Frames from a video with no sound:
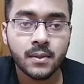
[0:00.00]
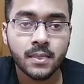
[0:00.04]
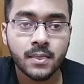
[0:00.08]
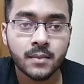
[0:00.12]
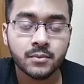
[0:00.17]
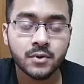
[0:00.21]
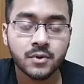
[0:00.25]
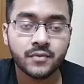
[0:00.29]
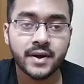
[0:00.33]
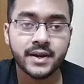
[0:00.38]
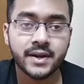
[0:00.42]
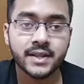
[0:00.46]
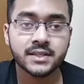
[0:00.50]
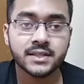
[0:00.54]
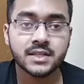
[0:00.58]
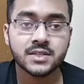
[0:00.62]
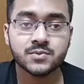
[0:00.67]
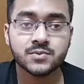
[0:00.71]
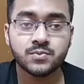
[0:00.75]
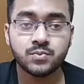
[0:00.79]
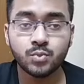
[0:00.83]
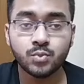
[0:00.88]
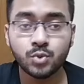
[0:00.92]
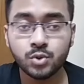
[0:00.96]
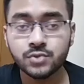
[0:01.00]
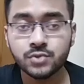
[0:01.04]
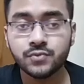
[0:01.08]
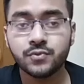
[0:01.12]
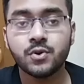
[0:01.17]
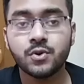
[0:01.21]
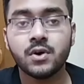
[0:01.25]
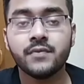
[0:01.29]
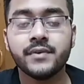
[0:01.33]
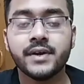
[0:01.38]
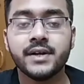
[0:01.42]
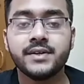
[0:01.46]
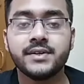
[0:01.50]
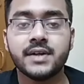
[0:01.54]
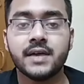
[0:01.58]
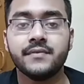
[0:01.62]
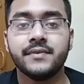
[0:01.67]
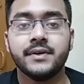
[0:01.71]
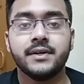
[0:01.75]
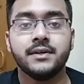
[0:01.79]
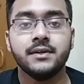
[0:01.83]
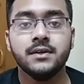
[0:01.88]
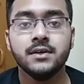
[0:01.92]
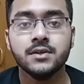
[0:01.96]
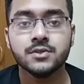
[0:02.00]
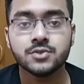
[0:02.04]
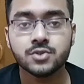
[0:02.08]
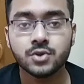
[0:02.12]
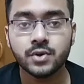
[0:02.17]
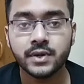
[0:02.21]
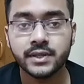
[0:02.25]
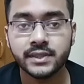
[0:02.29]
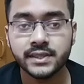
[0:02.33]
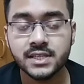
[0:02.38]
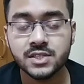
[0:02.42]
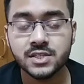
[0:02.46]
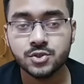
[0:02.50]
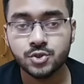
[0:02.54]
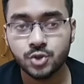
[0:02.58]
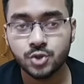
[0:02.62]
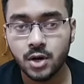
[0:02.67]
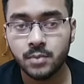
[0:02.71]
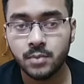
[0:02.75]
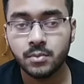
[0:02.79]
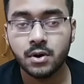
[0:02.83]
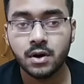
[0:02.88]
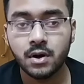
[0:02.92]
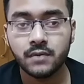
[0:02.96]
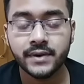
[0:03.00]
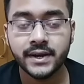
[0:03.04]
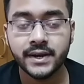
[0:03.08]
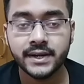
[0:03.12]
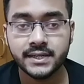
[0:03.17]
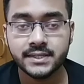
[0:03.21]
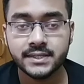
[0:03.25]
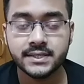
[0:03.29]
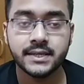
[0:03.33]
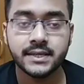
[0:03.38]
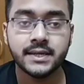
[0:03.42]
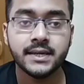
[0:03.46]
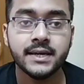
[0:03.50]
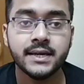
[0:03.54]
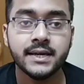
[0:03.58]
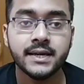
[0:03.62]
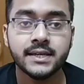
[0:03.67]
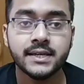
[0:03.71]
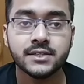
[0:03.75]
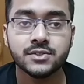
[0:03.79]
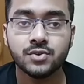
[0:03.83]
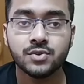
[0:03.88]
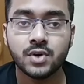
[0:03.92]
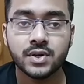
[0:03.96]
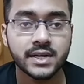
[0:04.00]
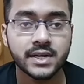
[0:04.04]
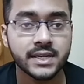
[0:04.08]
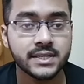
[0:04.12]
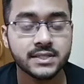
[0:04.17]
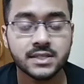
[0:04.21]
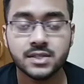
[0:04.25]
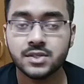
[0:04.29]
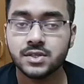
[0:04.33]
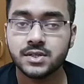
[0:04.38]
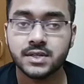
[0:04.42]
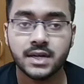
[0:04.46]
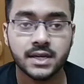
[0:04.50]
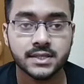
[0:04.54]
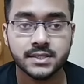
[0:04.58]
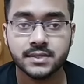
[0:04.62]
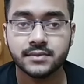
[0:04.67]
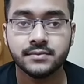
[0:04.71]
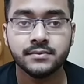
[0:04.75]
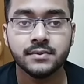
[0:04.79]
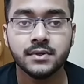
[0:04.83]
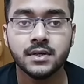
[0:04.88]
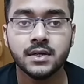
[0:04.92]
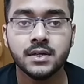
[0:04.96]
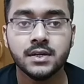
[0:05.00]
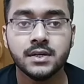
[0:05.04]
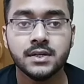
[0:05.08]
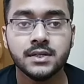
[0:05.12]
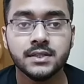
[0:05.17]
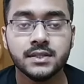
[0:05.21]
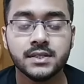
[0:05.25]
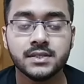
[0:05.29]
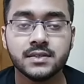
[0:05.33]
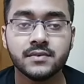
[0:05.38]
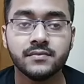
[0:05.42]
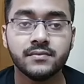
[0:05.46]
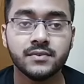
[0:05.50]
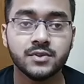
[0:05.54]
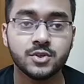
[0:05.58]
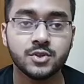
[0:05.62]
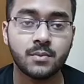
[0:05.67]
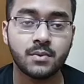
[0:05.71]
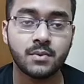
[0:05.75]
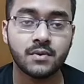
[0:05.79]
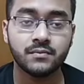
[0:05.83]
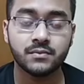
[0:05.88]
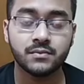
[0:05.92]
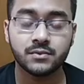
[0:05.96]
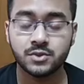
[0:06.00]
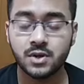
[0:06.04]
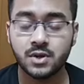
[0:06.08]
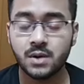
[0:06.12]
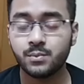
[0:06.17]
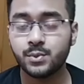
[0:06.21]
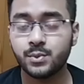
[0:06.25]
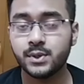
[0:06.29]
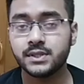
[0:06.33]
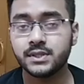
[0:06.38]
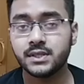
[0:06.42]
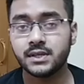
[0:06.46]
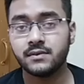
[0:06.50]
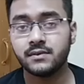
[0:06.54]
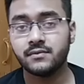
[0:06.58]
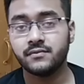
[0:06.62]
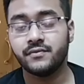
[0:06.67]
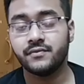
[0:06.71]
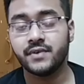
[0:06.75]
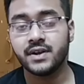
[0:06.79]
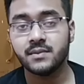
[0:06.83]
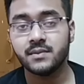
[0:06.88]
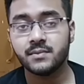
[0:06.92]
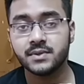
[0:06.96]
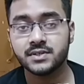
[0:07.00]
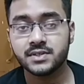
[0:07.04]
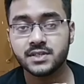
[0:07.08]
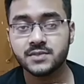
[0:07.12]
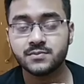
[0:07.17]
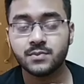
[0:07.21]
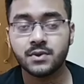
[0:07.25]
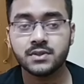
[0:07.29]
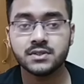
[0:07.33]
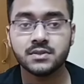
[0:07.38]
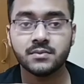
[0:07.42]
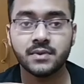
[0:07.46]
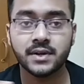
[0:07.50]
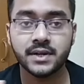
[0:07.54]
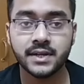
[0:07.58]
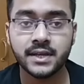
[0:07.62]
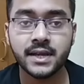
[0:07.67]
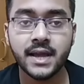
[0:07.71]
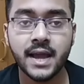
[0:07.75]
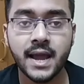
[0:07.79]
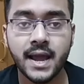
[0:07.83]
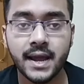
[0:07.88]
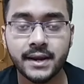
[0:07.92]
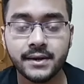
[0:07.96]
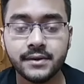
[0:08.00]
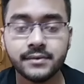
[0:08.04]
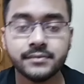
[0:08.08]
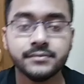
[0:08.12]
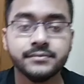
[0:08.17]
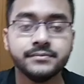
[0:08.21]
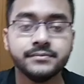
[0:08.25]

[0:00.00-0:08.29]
providing the smooth flow of air traffic. So this job of ATC is not an easy task. This is a job with very much responsibility, and